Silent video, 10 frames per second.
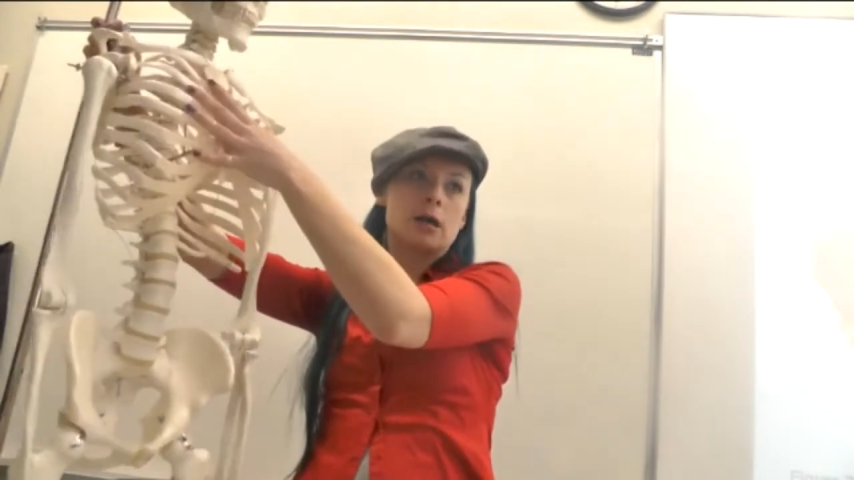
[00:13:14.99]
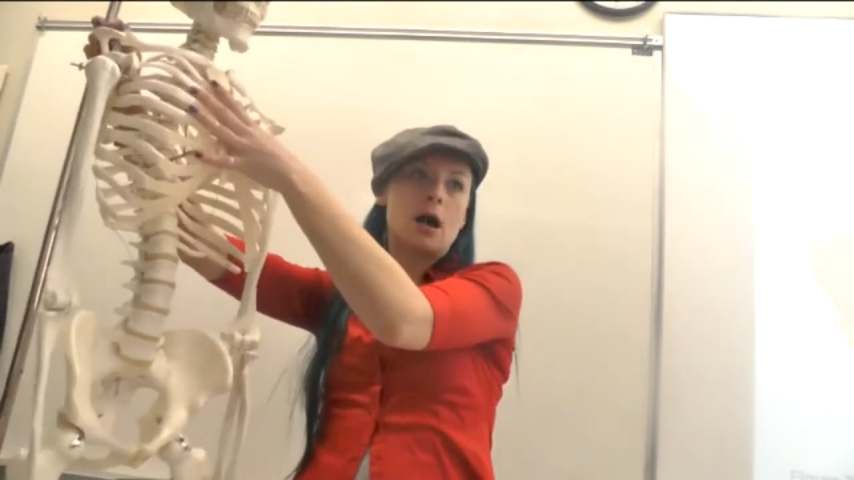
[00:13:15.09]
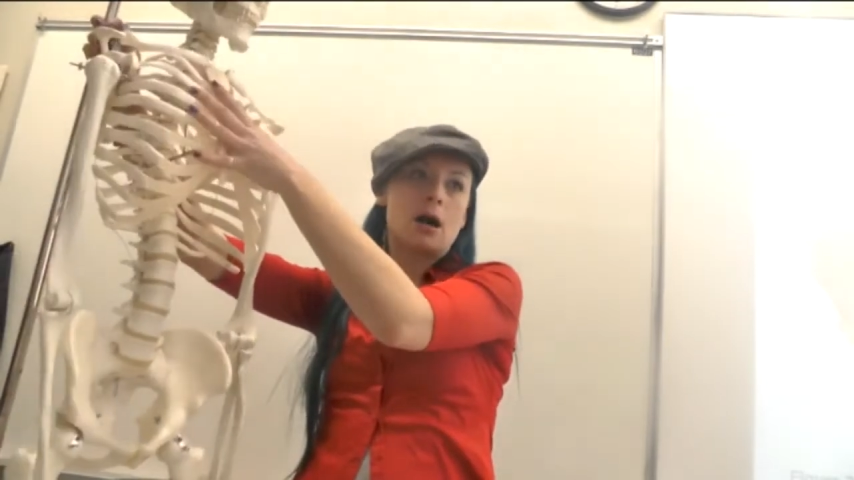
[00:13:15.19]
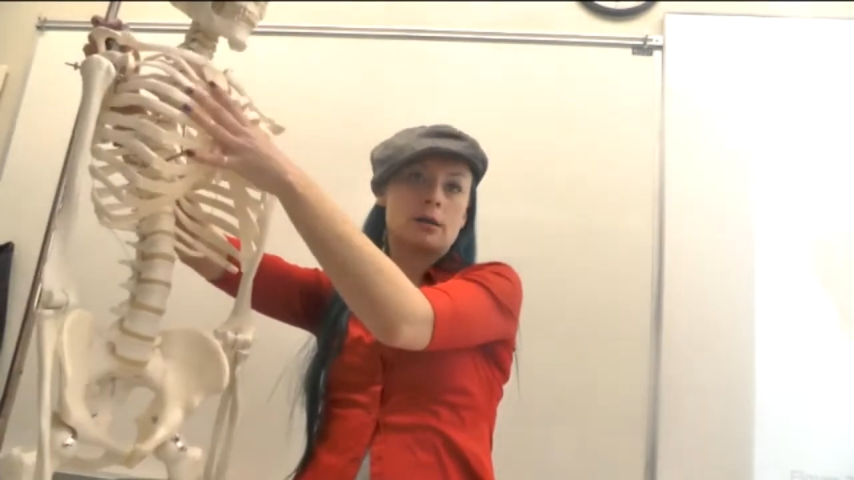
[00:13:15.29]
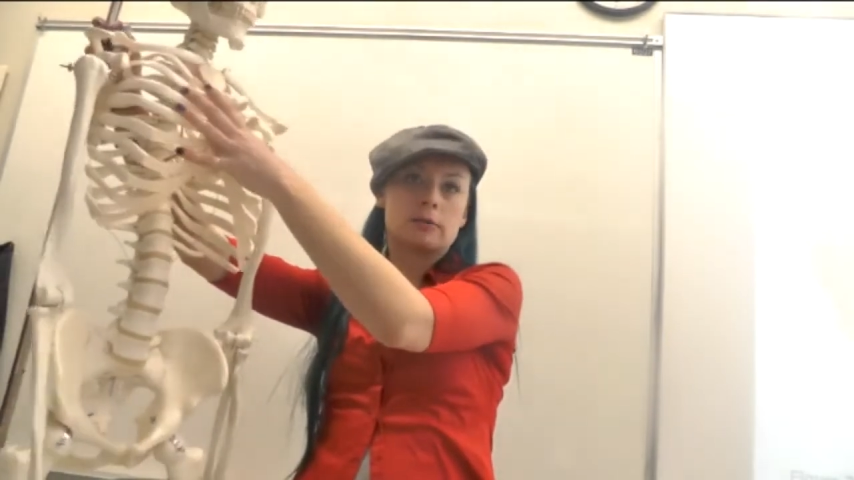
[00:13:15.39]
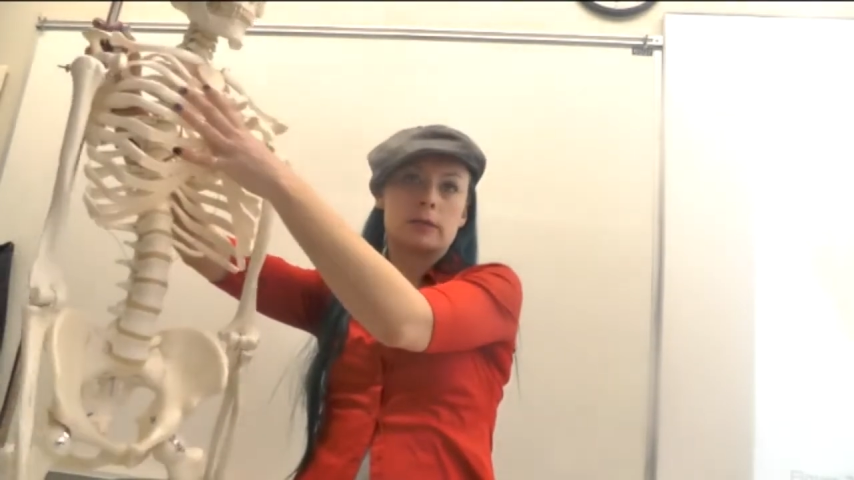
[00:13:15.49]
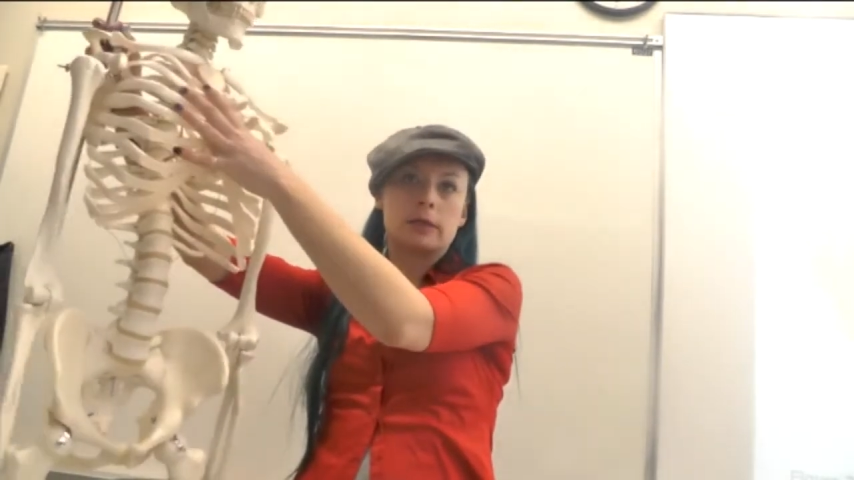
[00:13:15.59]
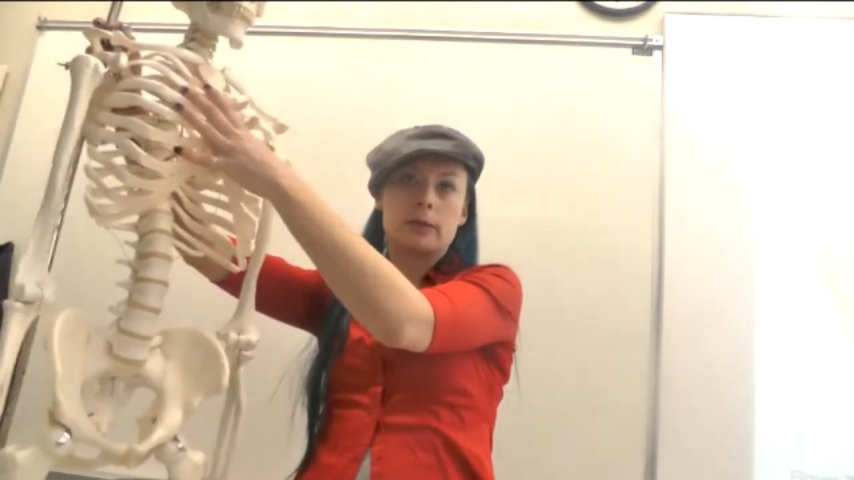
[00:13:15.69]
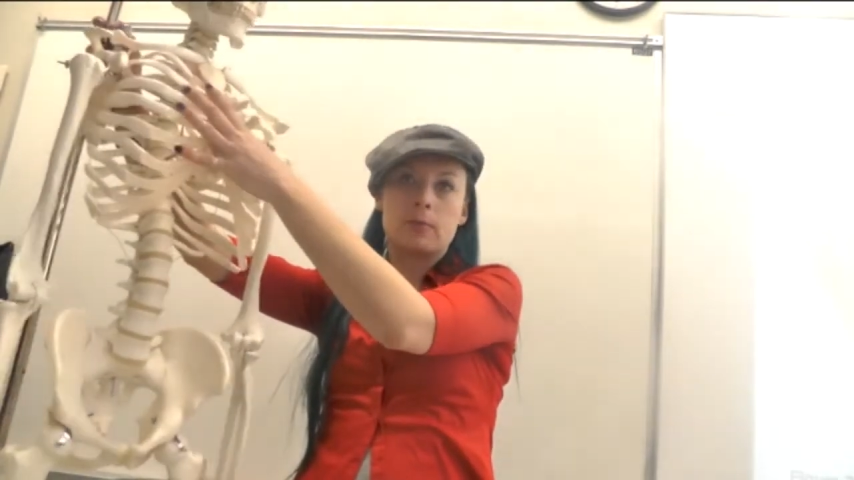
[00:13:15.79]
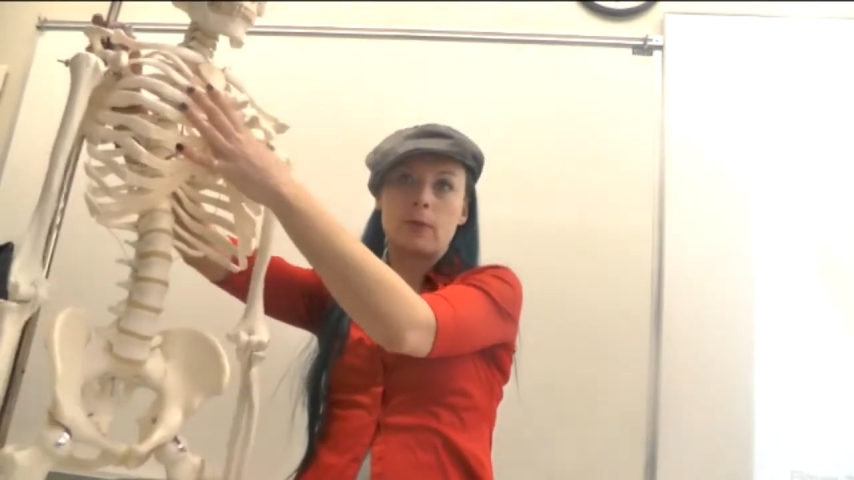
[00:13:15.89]
lungs,
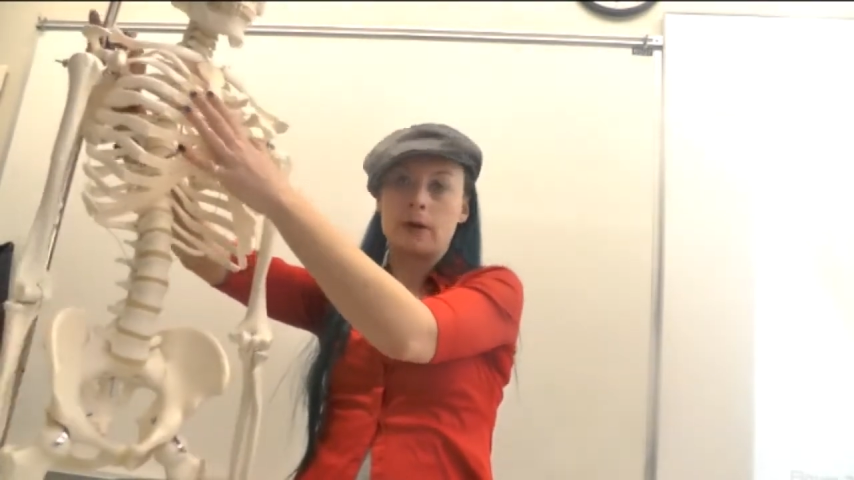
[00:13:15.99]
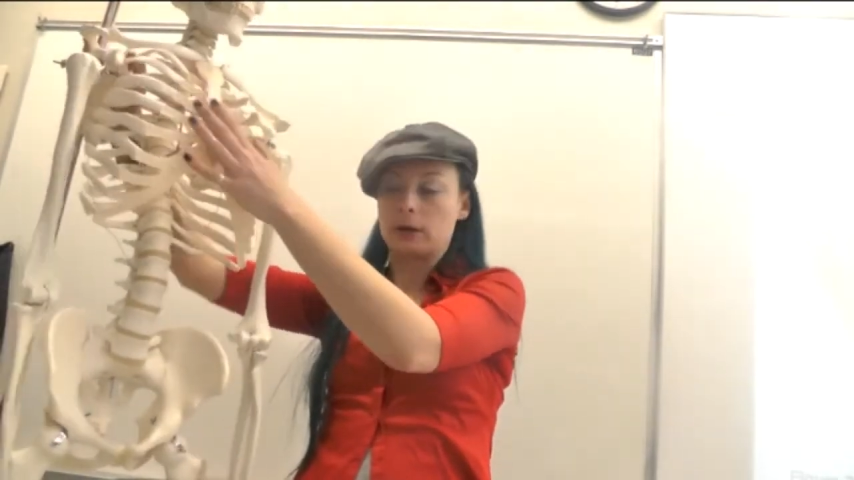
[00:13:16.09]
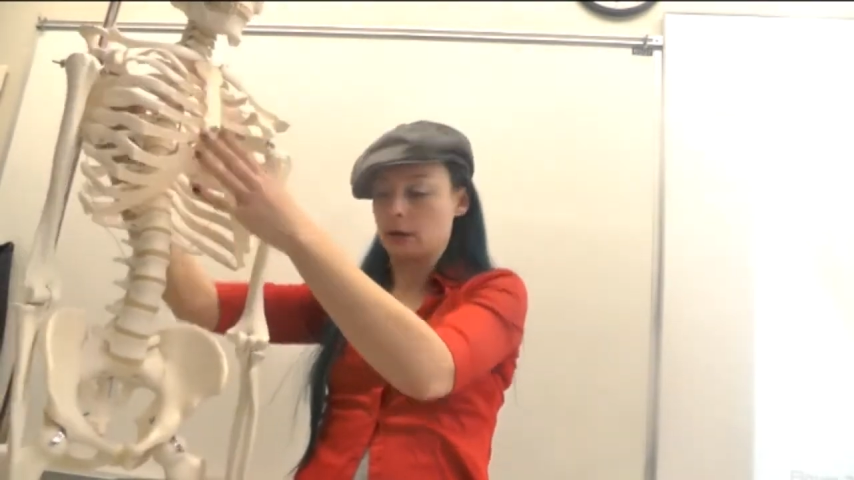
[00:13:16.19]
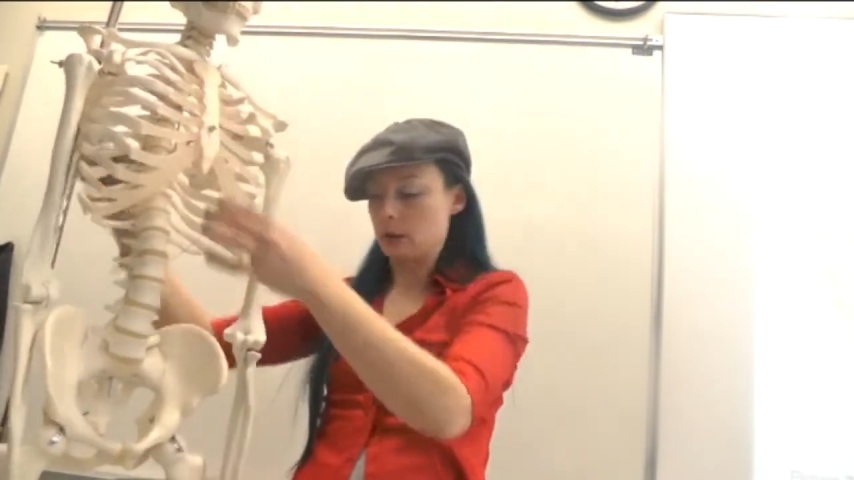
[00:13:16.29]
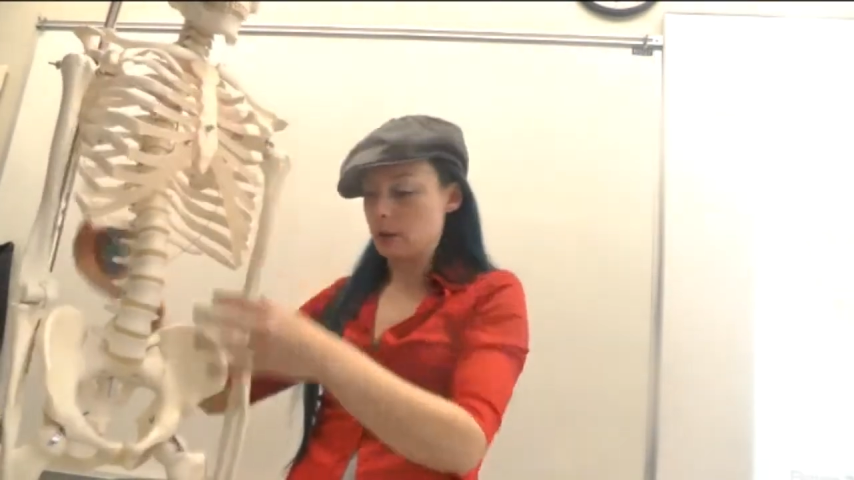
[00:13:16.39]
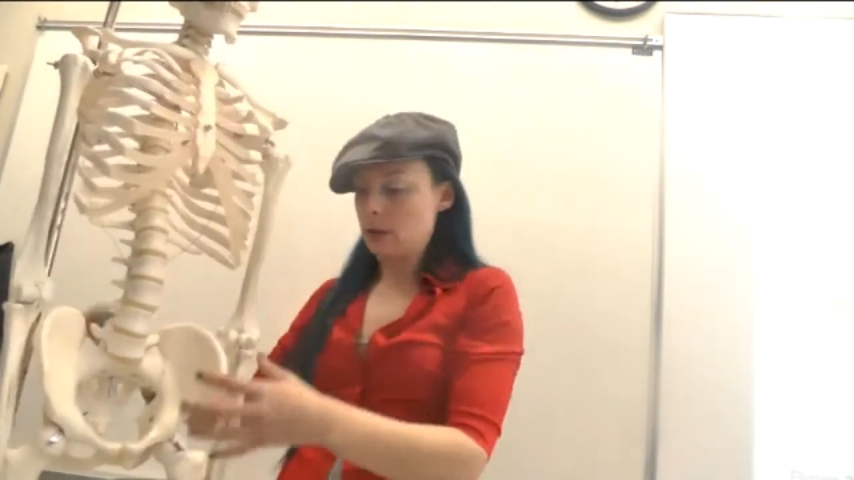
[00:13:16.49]
really important.